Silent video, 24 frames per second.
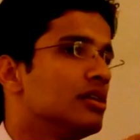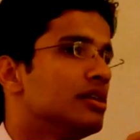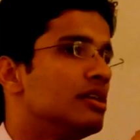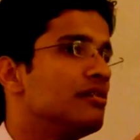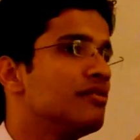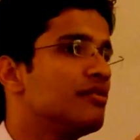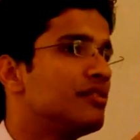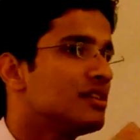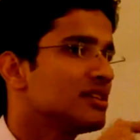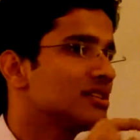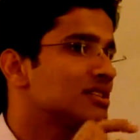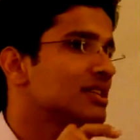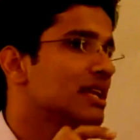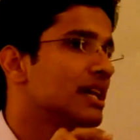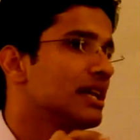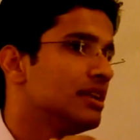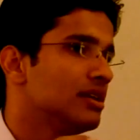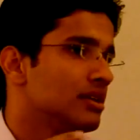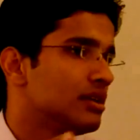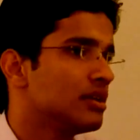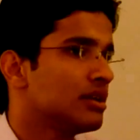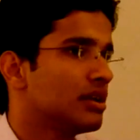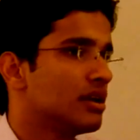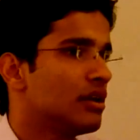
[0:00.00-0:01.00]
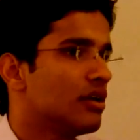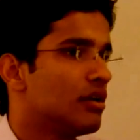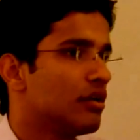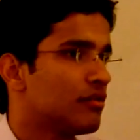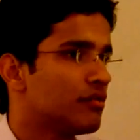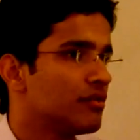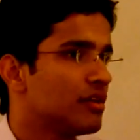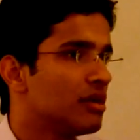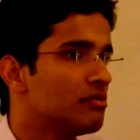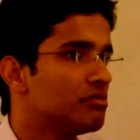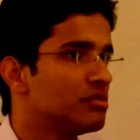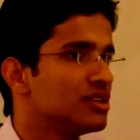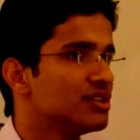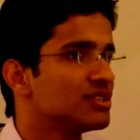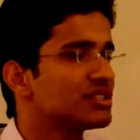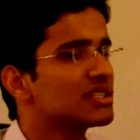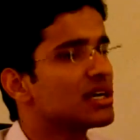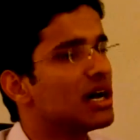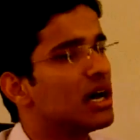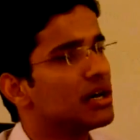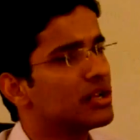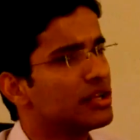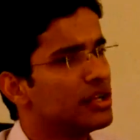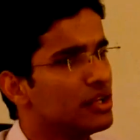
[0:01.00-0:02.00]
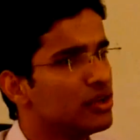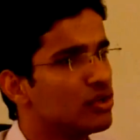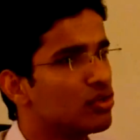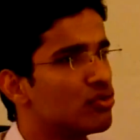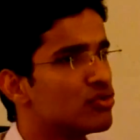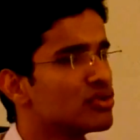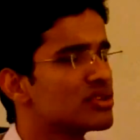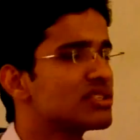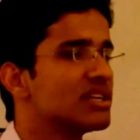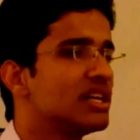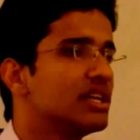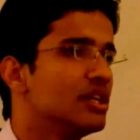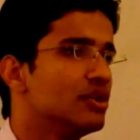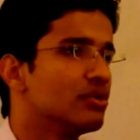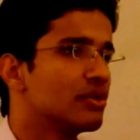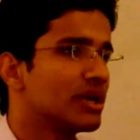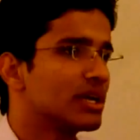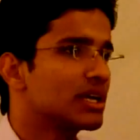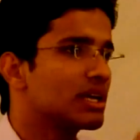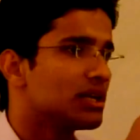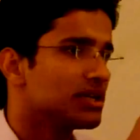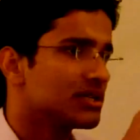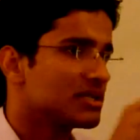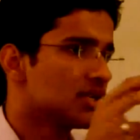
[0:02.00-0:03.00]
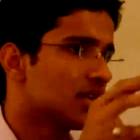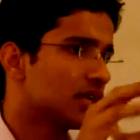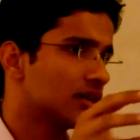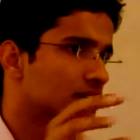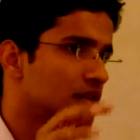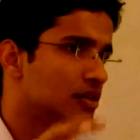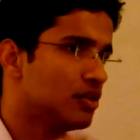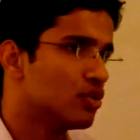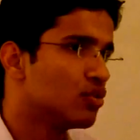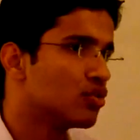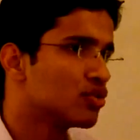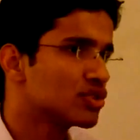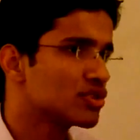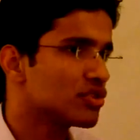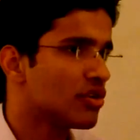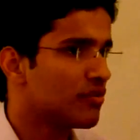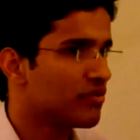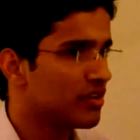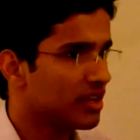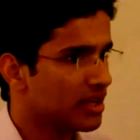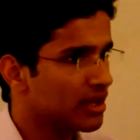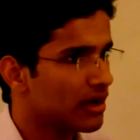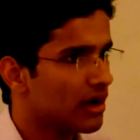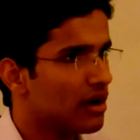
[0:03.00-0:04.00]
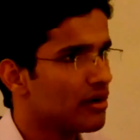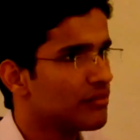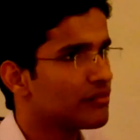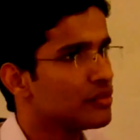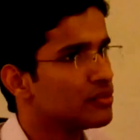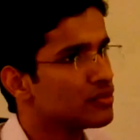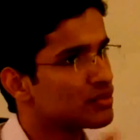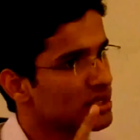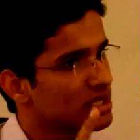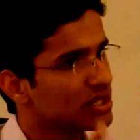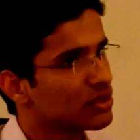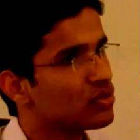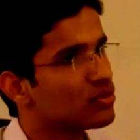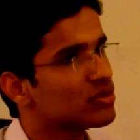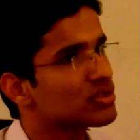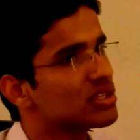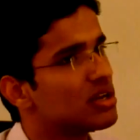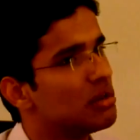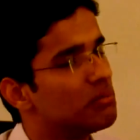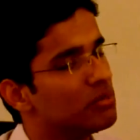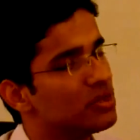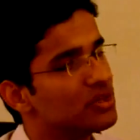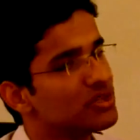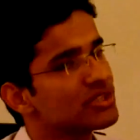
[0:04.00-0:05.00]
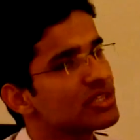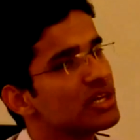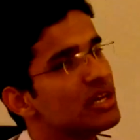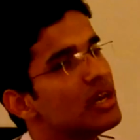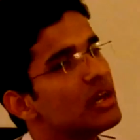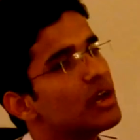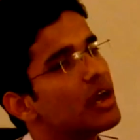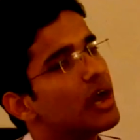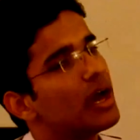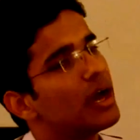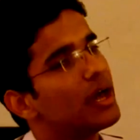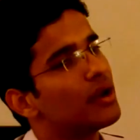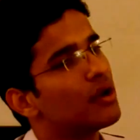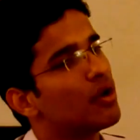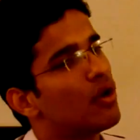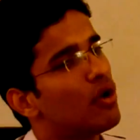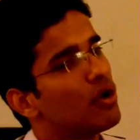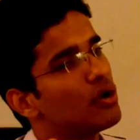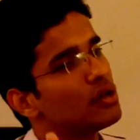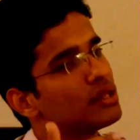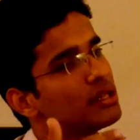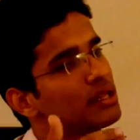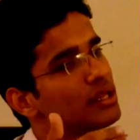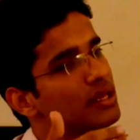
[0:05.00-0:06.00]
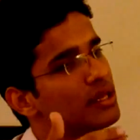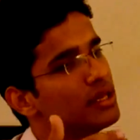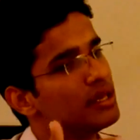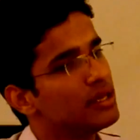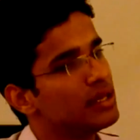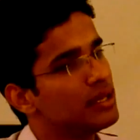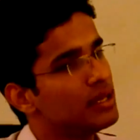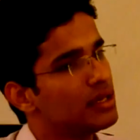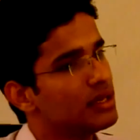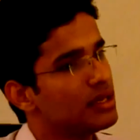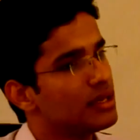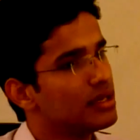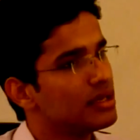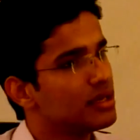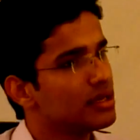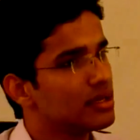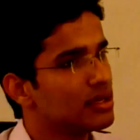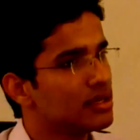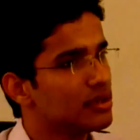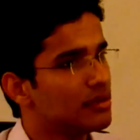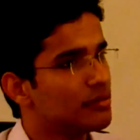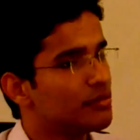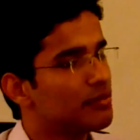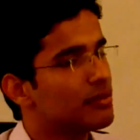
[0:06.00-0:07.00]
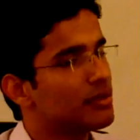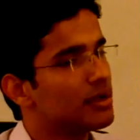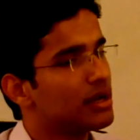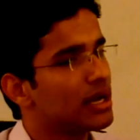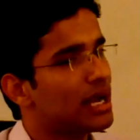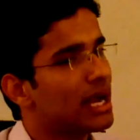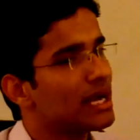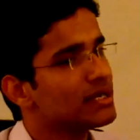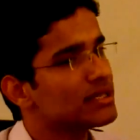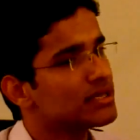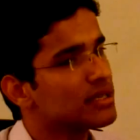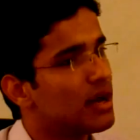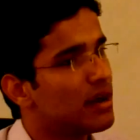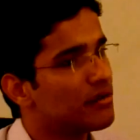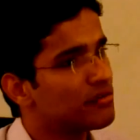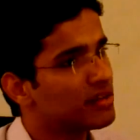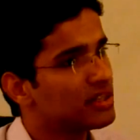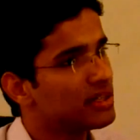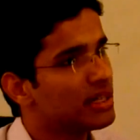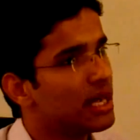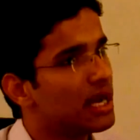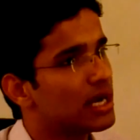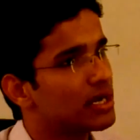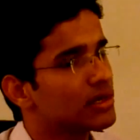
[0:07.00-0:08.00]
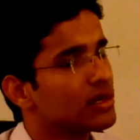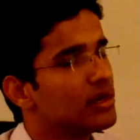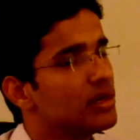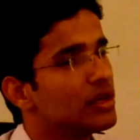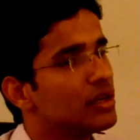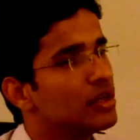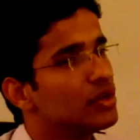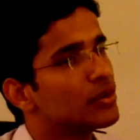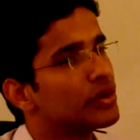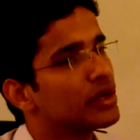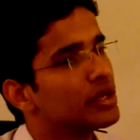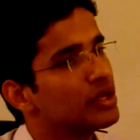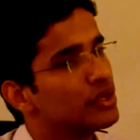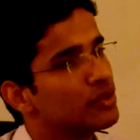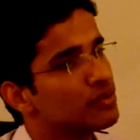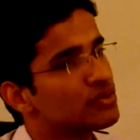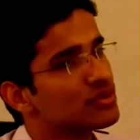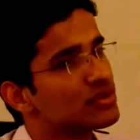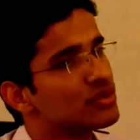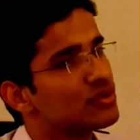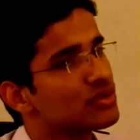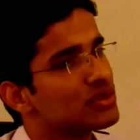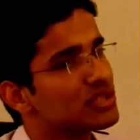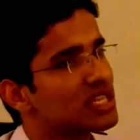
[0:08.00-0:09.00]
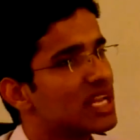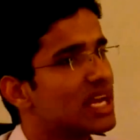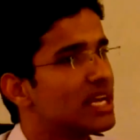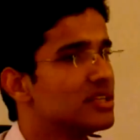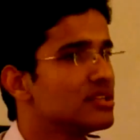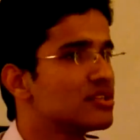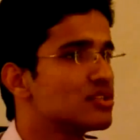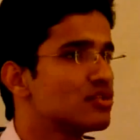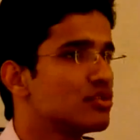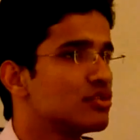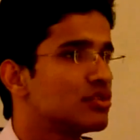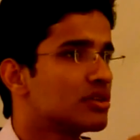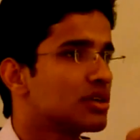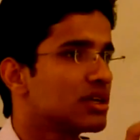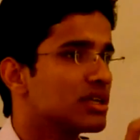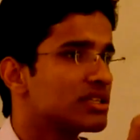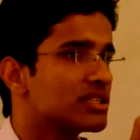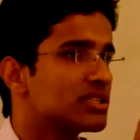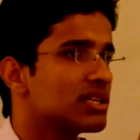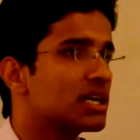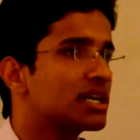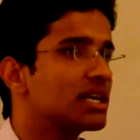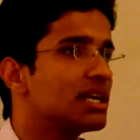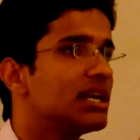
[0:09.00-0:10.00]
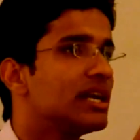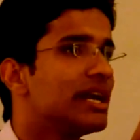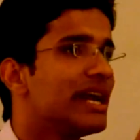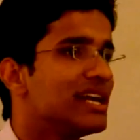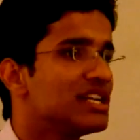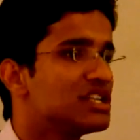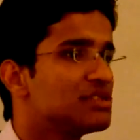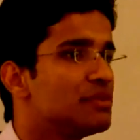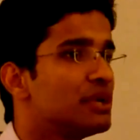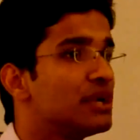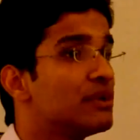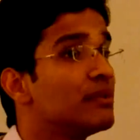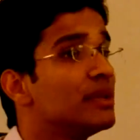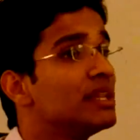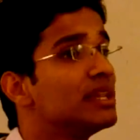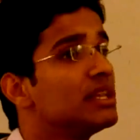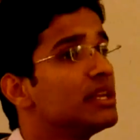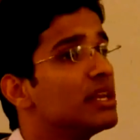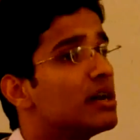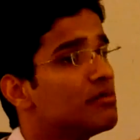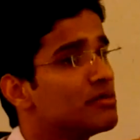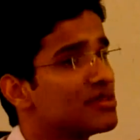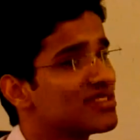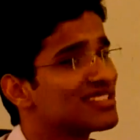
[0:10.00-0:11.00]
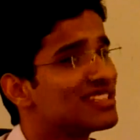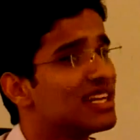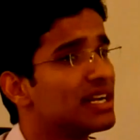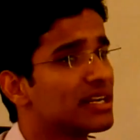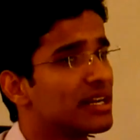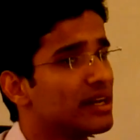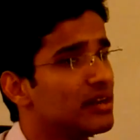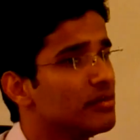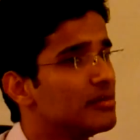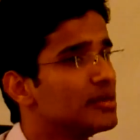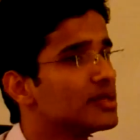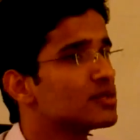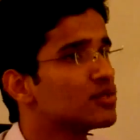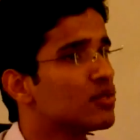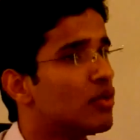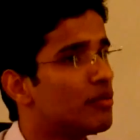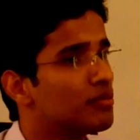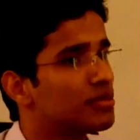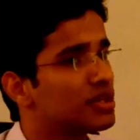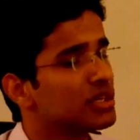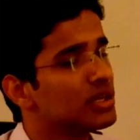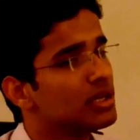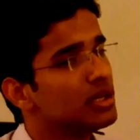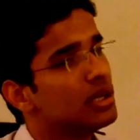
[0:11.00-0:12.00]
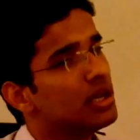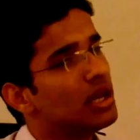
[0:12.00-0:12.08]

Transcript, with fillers: the first line of numbers are the nodes, and you can construct nodes of a graph using those numbers, and all the lines after that you can use those lines to construct an edge between the numbers that can be swapped,